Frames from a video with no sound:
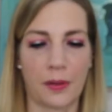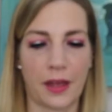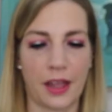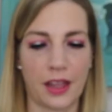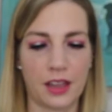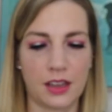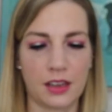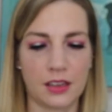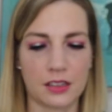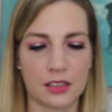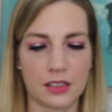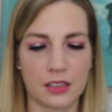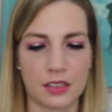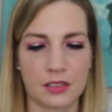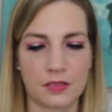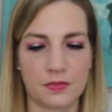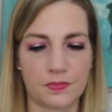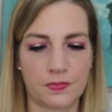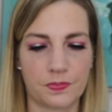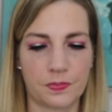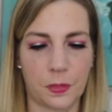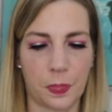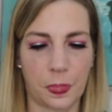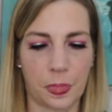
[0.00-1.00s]
paint,
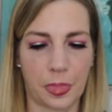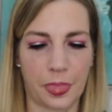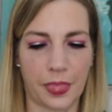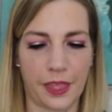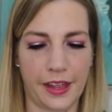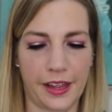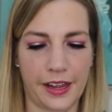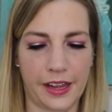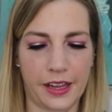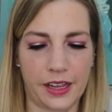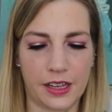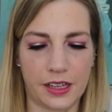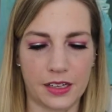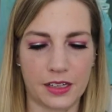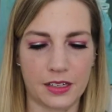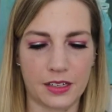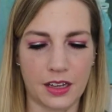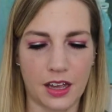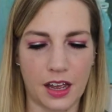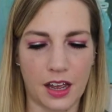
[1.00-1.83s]
and